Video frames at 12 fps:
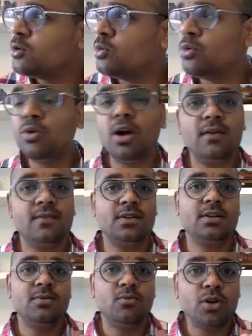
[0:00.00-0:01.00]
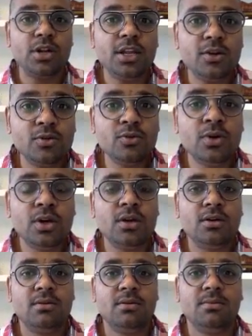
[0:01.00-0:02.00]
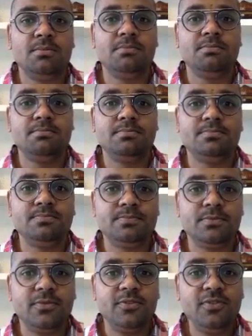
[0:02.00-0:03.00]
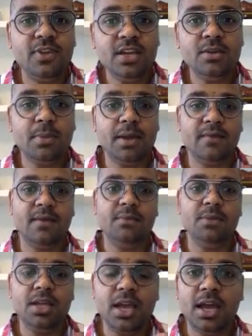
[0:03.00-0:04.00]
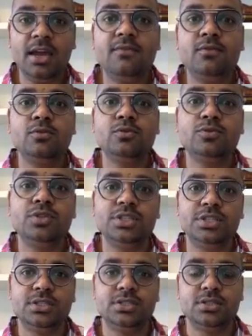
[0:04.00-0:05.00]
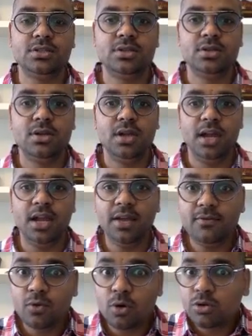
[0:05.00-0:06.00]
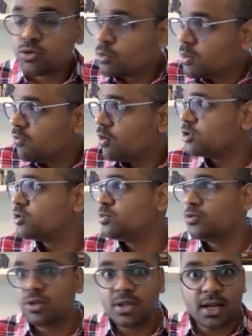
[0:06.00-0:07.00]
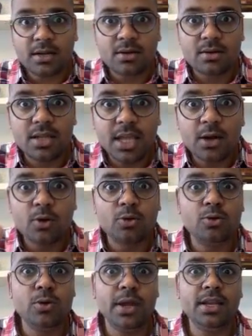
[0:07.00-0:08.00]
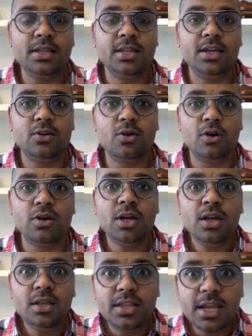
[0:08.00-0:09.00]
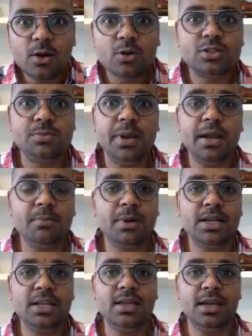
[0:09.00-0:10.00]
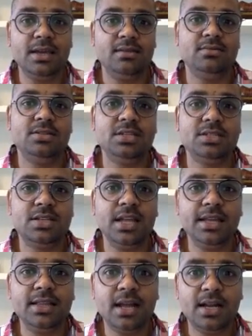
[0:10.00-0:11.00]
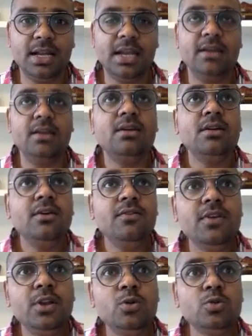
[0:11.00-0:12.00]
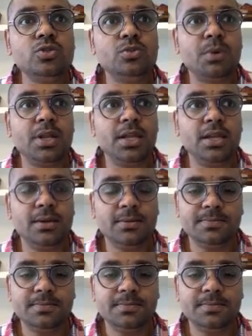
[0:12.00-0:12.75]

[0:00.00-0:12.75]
to look after, wanting to feed my family, I have to do this. And I have to also be watchful that they don't do anything wrong. They don't spend money just like that and we lose money.